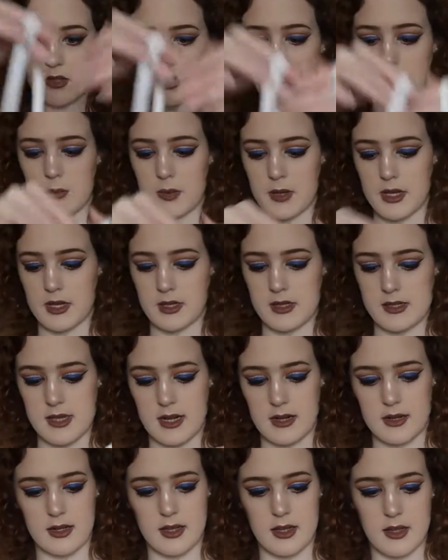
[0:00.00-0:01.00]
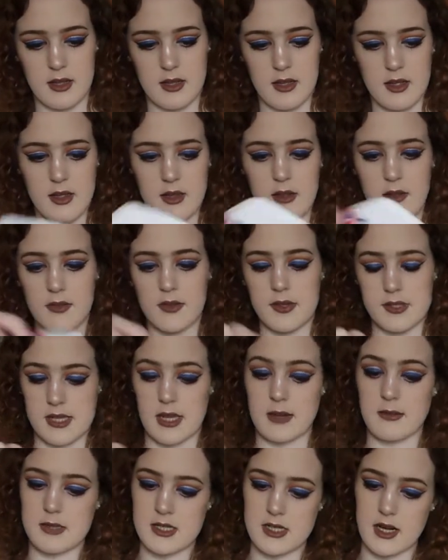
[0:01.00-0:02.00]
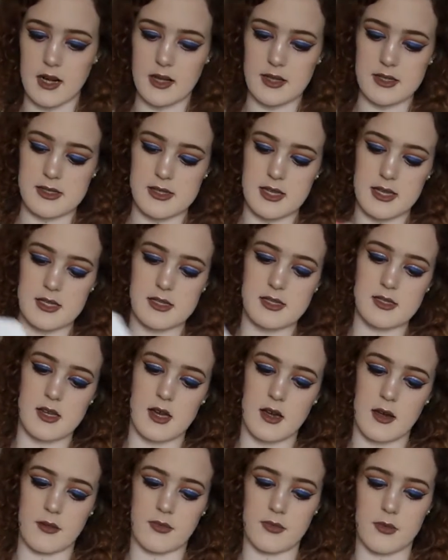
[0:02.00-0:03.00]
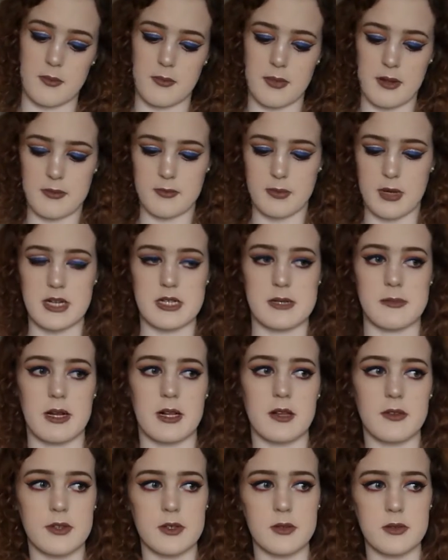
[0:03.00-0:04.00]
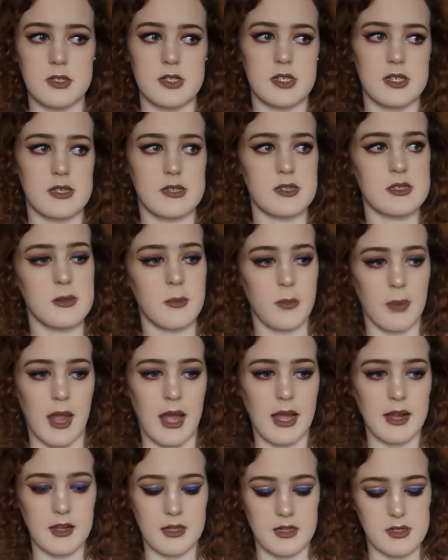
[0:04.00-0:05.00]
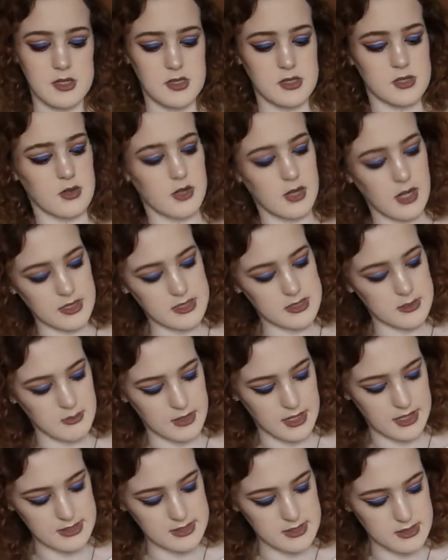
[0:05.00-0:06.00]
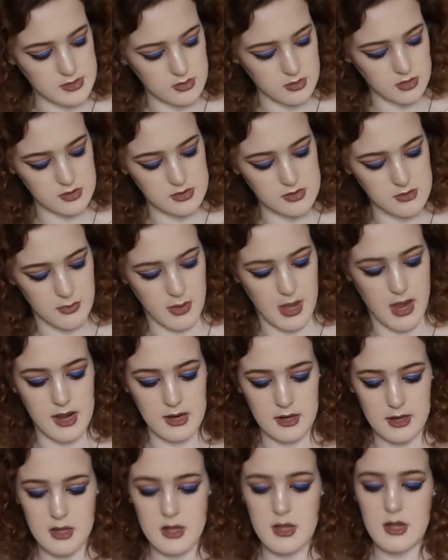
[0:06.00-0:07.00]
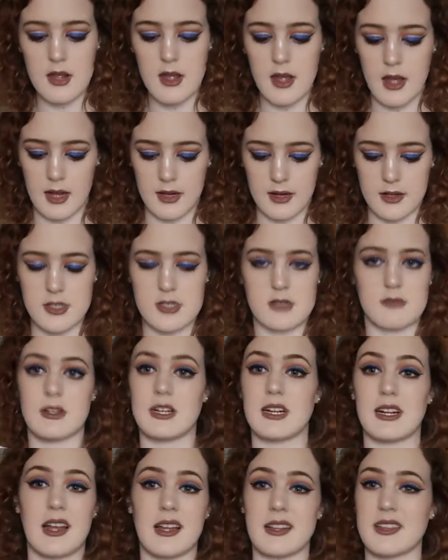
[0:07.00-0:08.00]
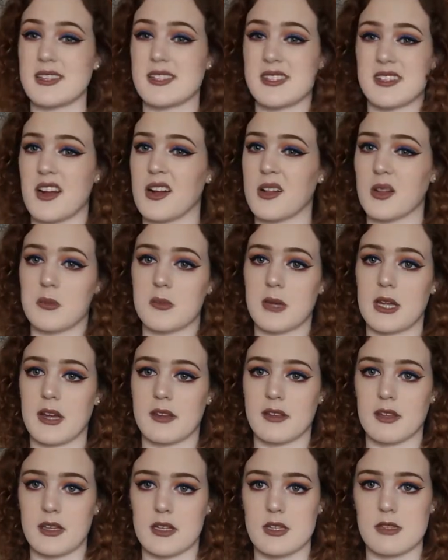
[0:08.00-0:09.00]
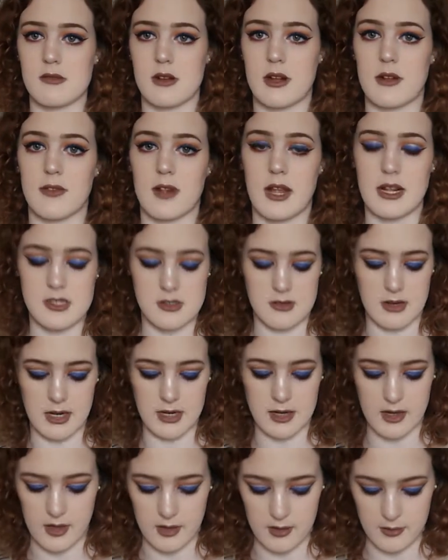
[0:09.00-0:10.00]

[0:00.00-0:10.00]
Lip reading: top in exactly the same style as this from Brandy Melville, which is black, and it's just got like some laces across the back, and I just really like the style on me. I think it's really flattering.